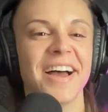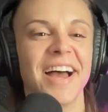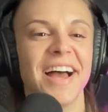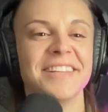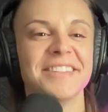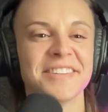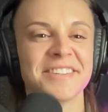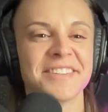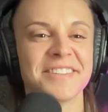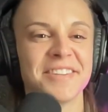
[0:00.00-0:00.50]

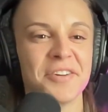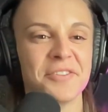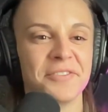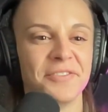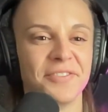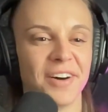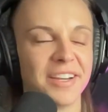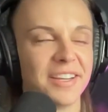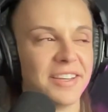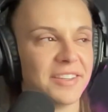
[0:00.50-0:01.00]
It's just
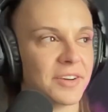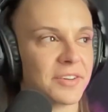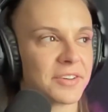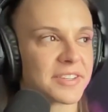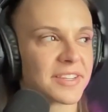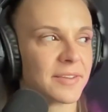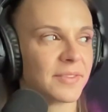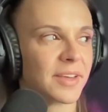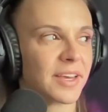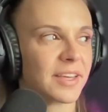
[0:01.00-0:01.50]
so funny though,
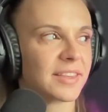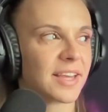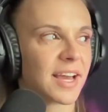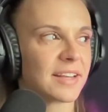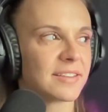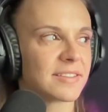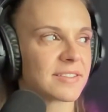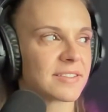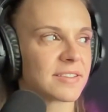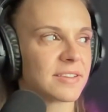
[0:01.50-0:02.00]
because I'm like,
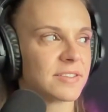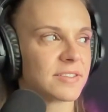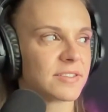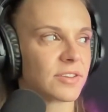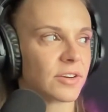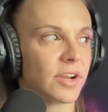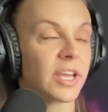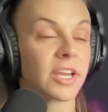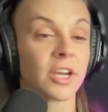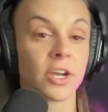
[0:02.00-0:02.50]
that's
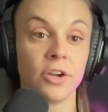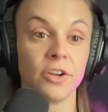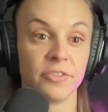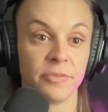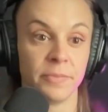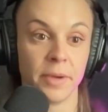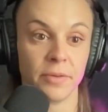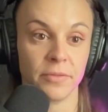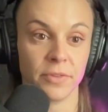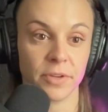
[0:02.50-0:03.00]
concerning. It could
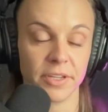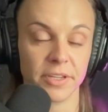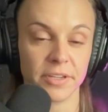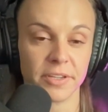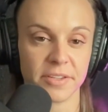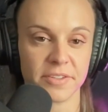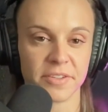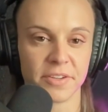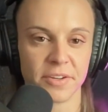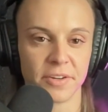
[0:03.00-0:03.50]
have been really
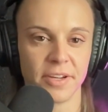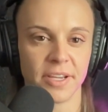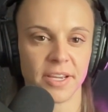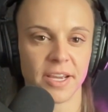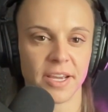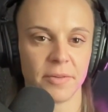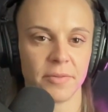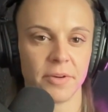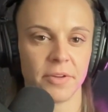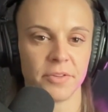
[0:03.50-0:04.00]

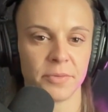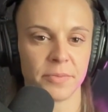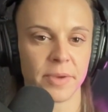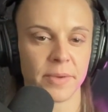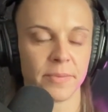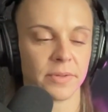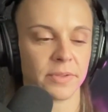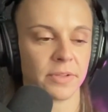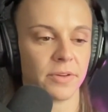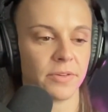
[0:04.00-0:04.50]
concerning had other
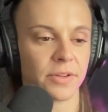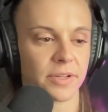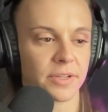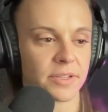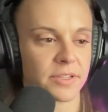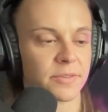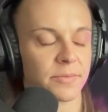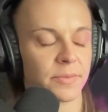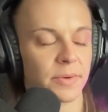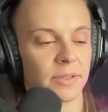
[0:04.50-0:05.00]
people
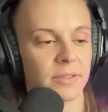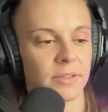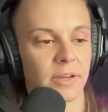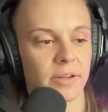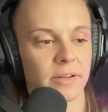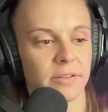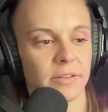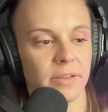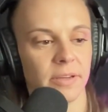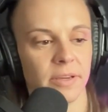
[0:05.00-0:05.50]
noticed, but
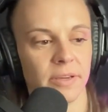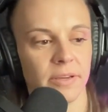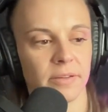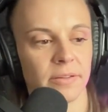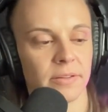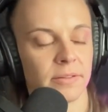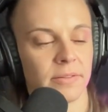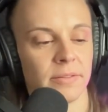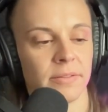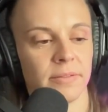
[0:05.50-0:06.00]

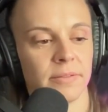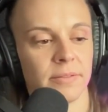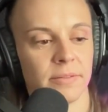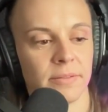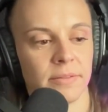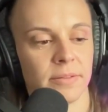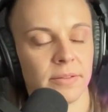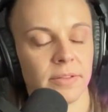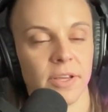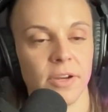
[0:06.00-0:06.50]
luckily
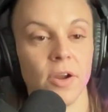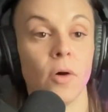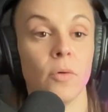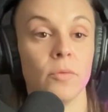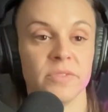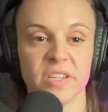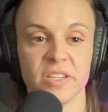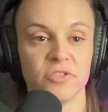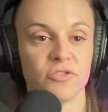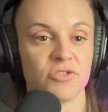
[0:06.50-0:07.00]
no
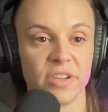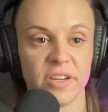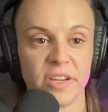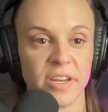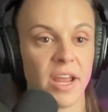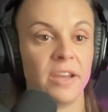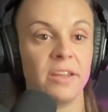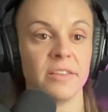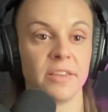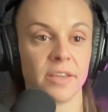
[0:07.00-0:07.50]
one was interested
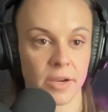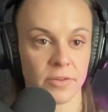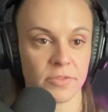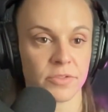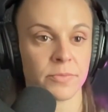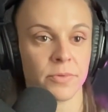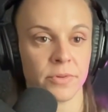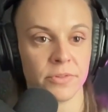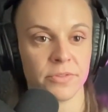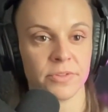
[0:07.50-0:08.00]
in anything I
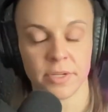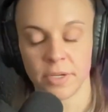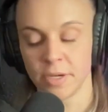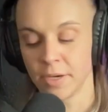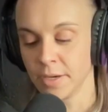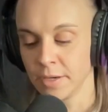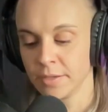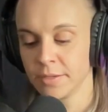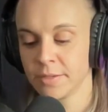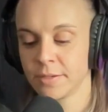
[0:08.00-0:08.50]
was
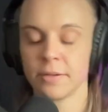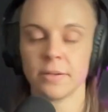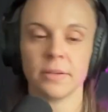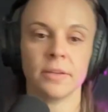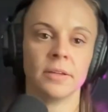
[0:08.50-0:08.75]
producing, I guess.